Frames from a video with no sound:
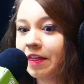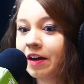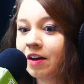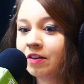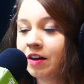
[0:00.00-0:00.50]

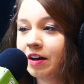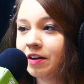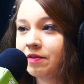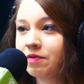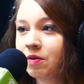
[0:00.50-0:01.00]
a lot
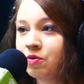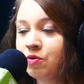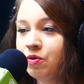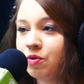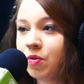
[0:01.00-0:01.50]
of who
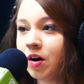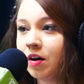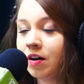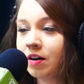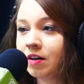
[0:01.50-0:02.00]
you
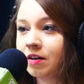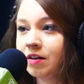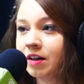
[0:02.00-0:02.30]
are